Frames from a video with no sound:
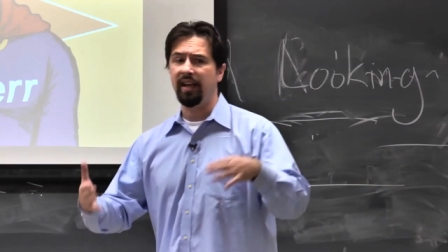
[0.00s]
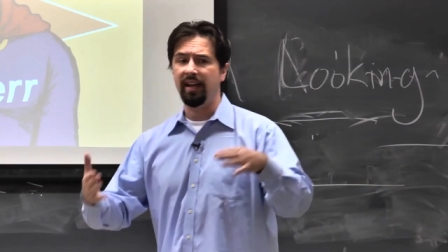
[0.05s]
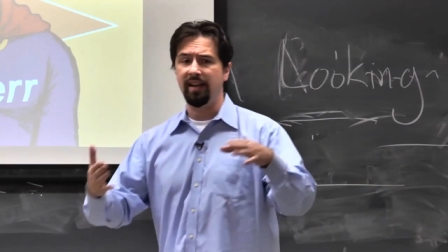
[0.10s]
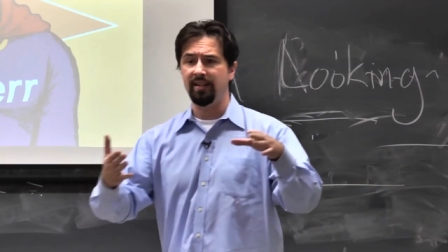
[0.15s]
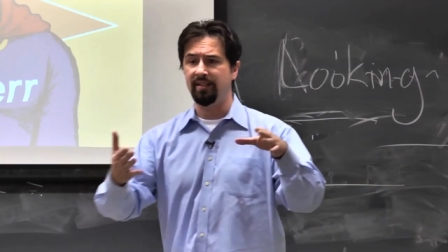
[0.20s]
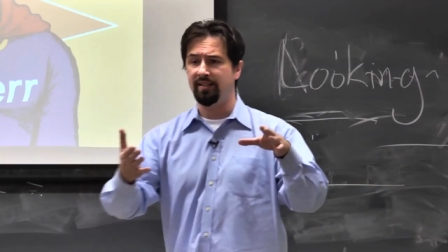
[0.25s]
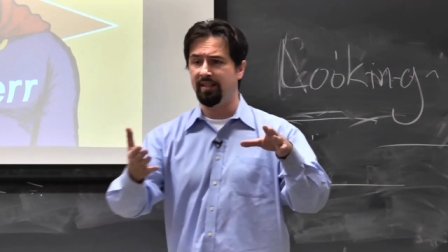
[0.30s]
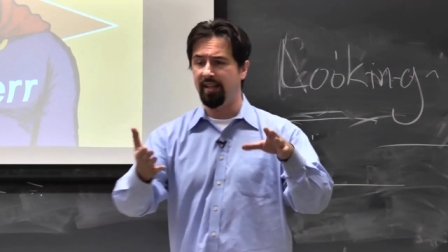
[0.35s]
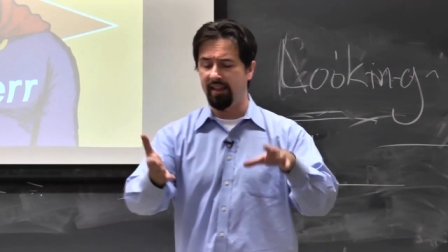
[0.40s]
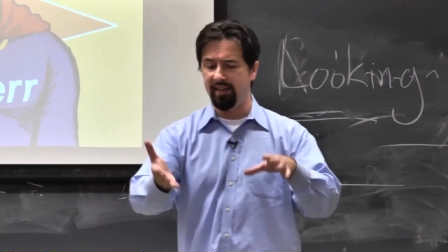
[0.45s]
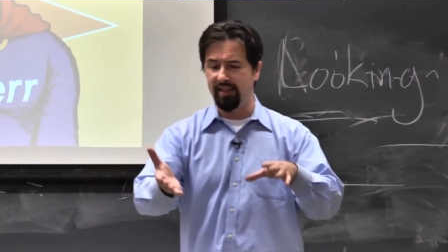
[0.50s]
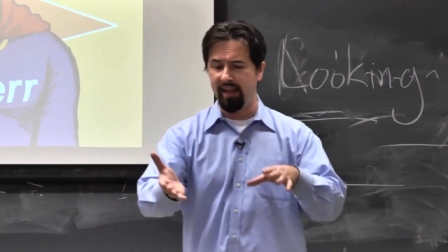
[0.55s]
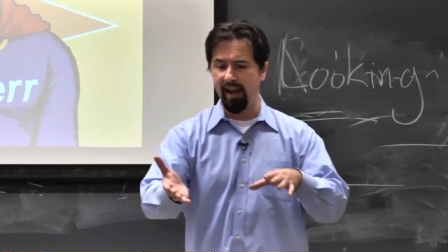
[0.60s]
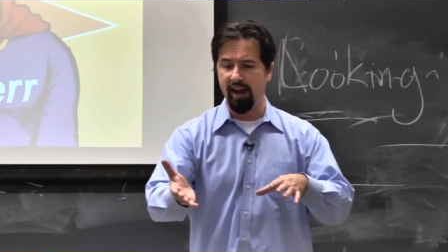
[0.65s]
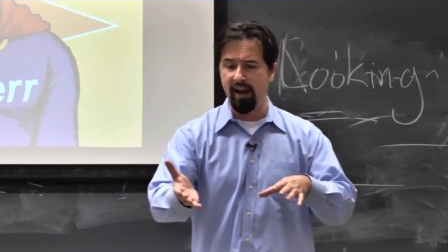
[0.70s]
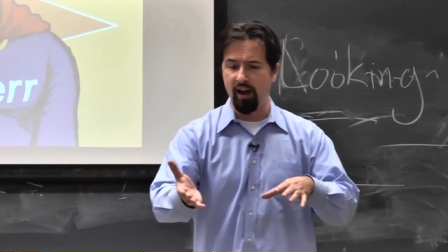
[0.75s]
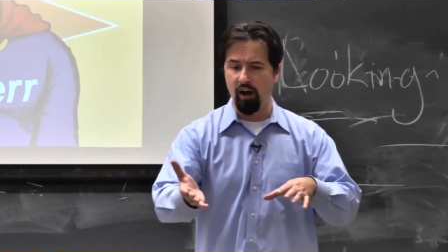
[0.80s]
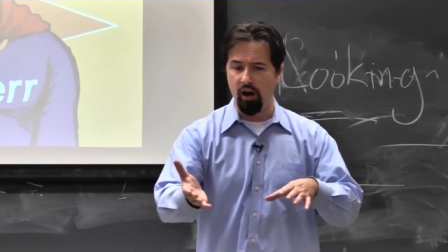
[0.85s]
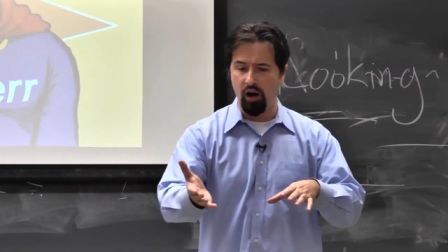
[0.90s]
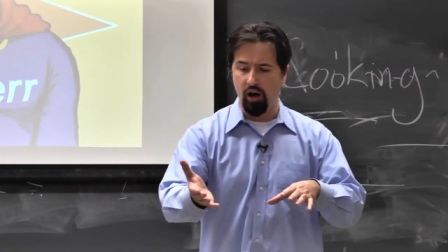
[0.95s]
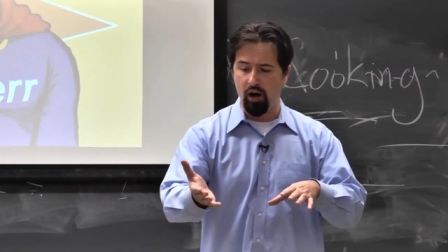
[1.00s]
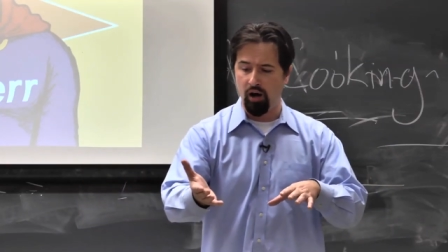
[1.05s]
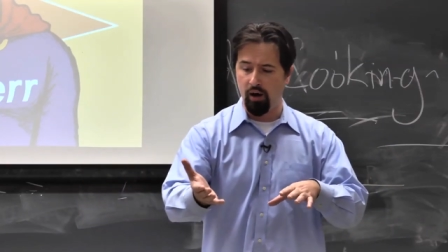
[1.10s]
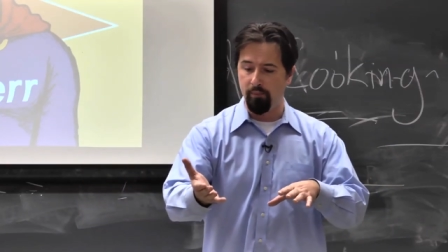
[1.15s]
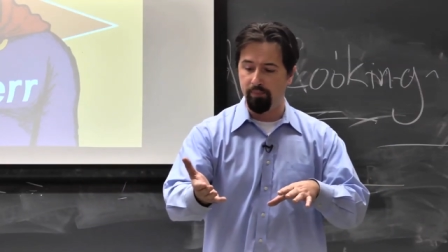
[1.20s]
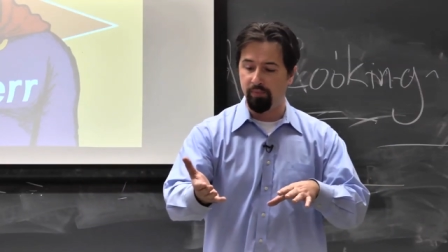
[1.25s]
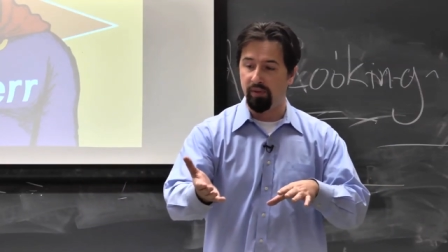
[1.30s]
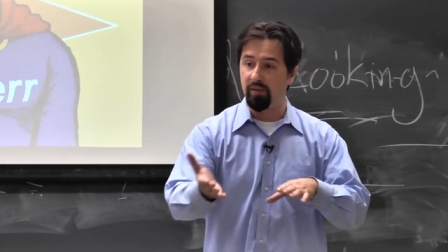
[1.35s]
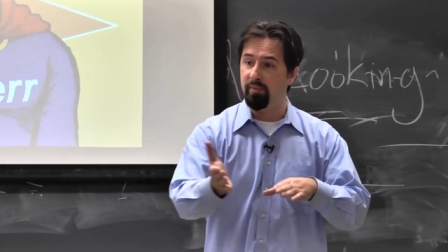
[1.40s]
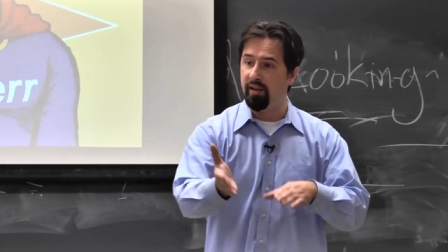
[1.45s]
is that they are,
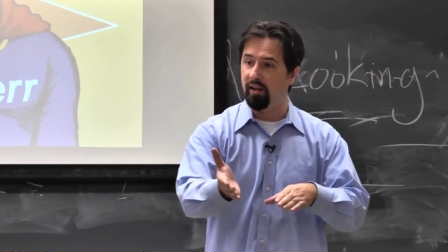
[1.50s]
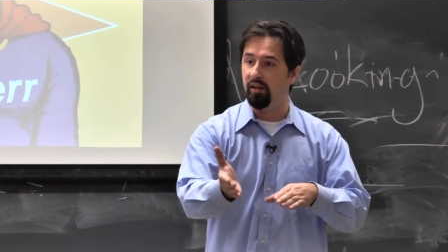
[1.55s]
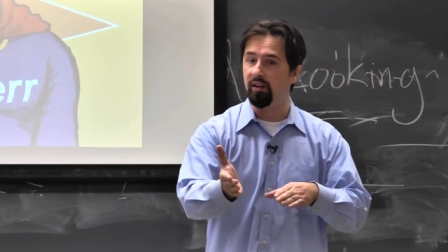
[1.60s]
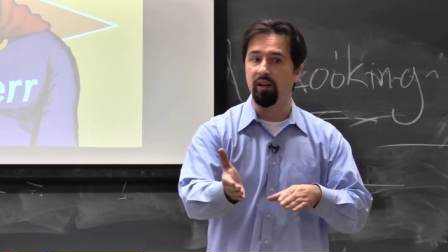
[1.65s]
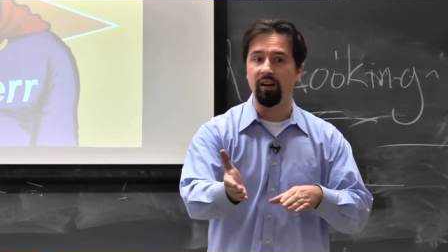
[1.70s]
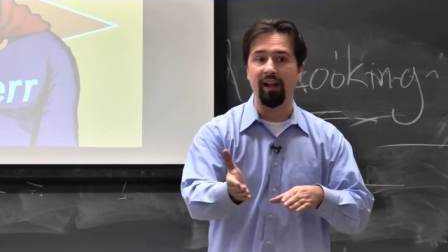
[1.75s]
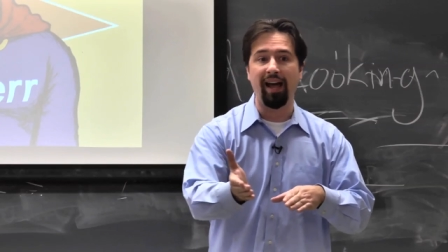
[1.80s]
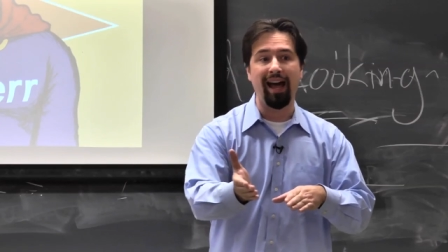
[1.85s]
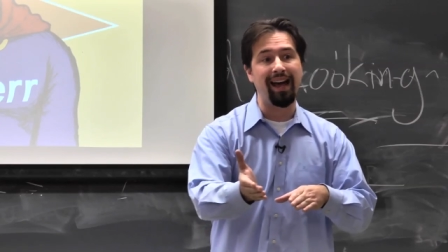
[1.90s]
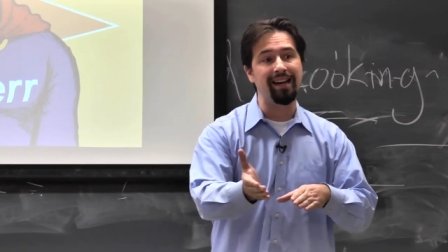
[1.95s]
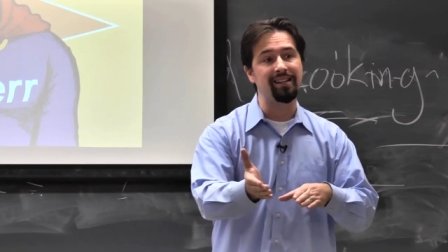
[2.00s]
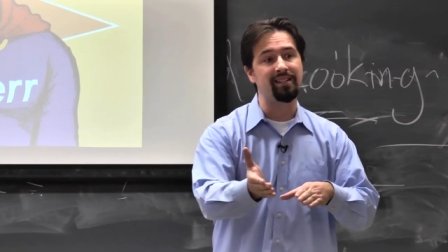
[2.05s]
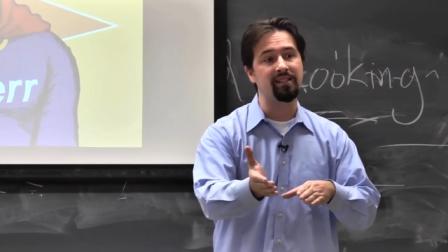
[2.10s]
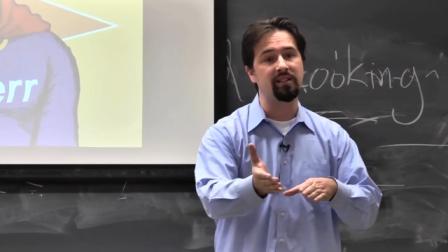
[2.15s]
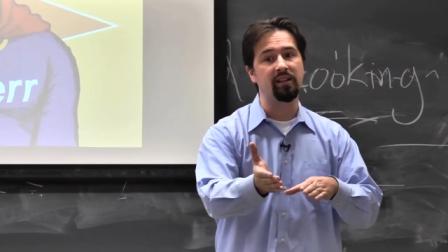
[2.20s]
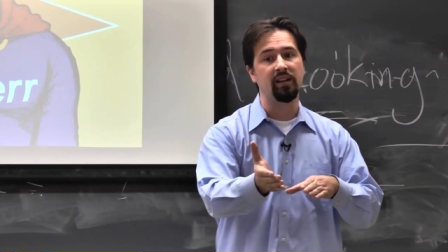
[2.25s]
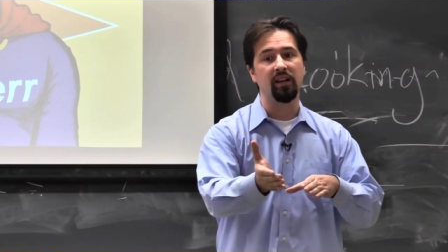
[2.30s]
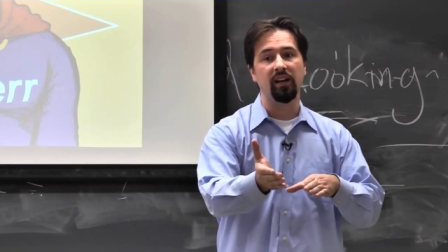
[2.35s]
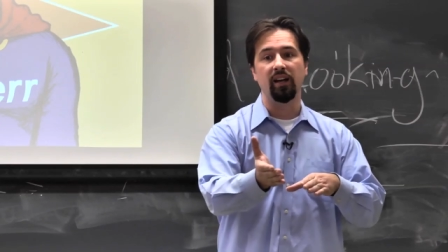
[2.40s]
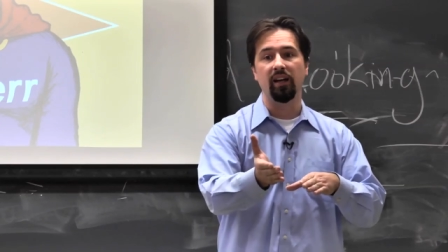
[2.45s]
middle class